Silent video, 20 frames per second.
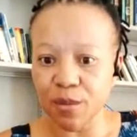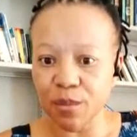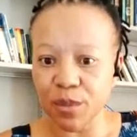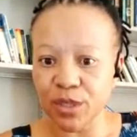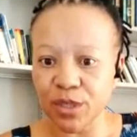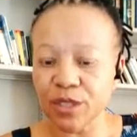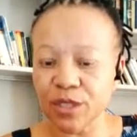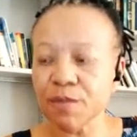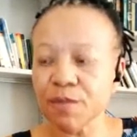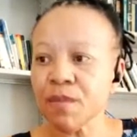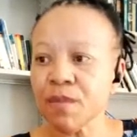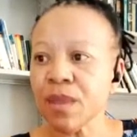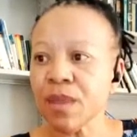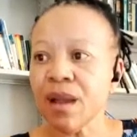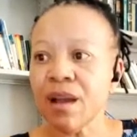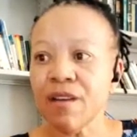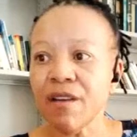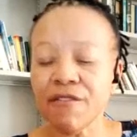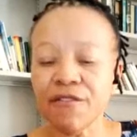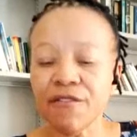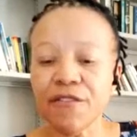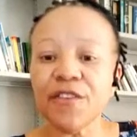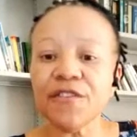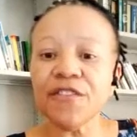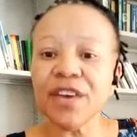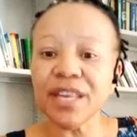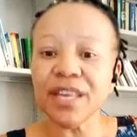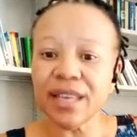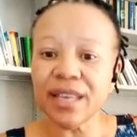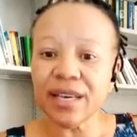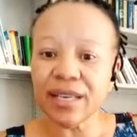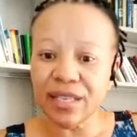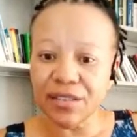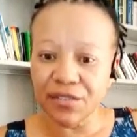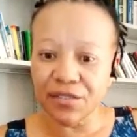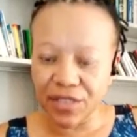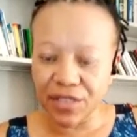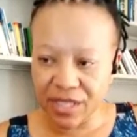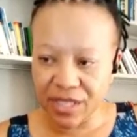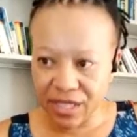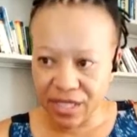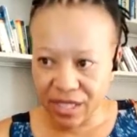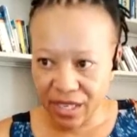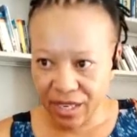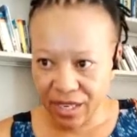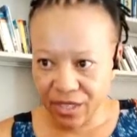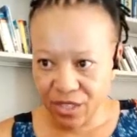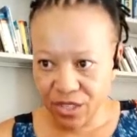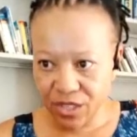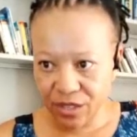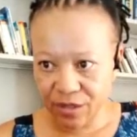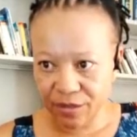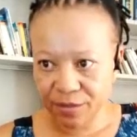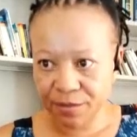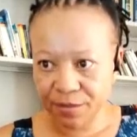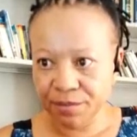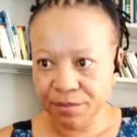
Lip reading: Ombud for further investigation.